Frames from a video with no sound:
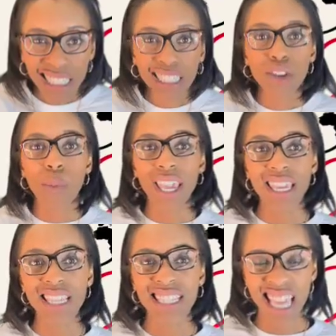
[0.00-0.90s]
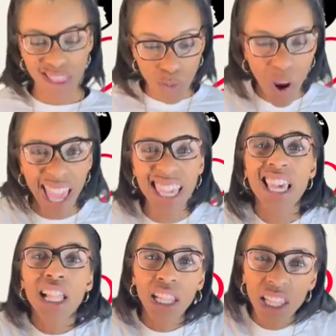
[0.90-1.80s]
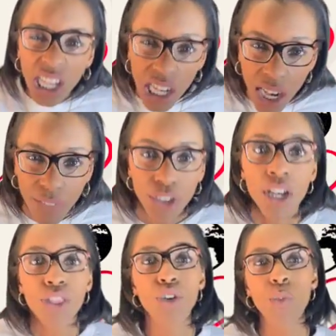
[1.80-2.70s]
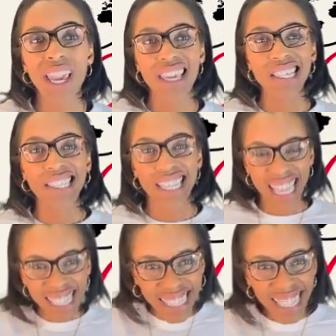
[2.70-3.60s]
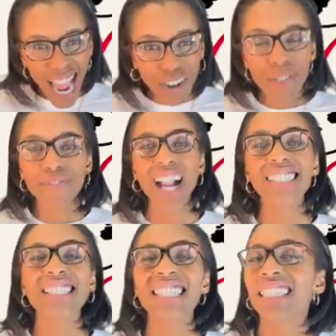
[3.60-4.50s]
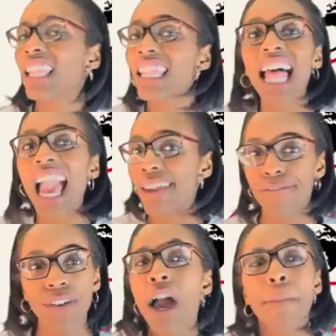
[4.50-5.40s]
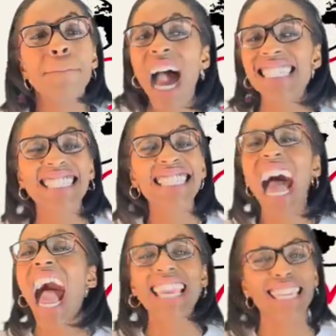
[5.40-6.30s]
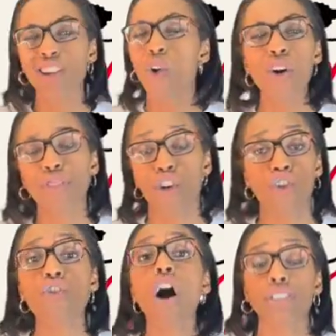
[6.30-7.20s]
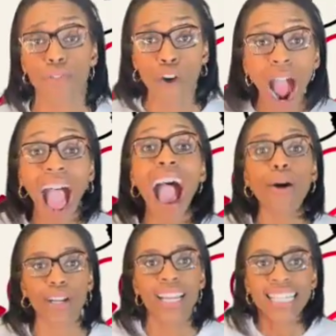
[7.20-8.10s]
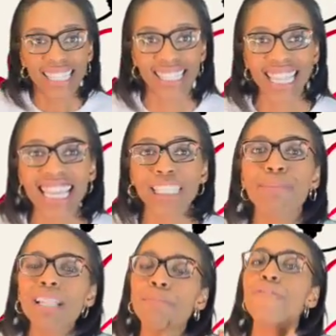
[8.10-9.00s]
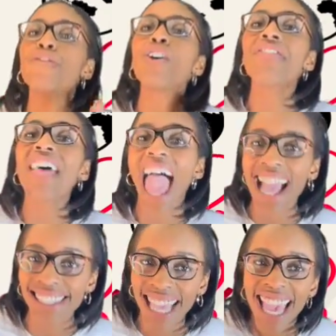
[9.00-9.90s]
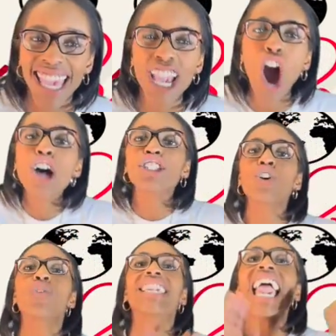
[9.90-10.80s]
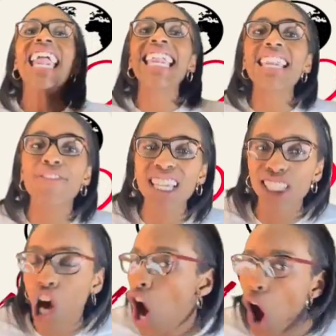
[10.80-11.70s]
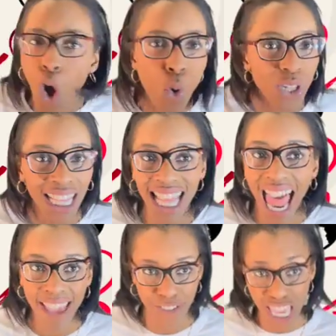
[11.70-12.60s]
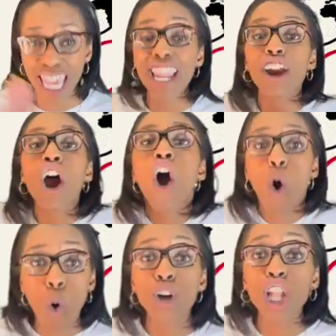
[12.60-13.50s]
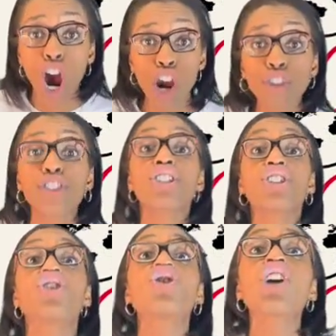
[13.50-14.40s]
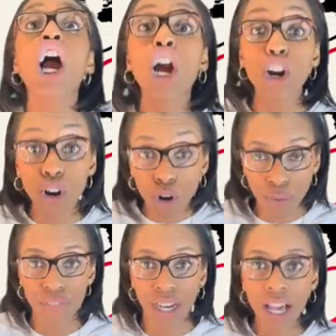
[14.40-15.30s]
the way he did, the way he loved, the way he did. He sacrificed his life by dying on the cross for our sins. But before that, he also gave his whole life here on earth to serve